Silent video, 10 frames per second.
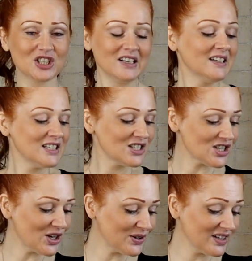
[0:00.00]
So,
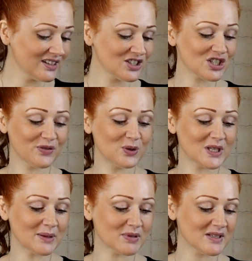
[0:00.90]
just a few
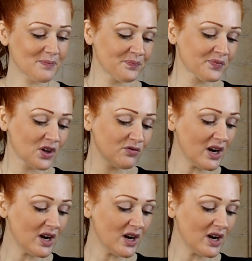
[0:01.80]
tips.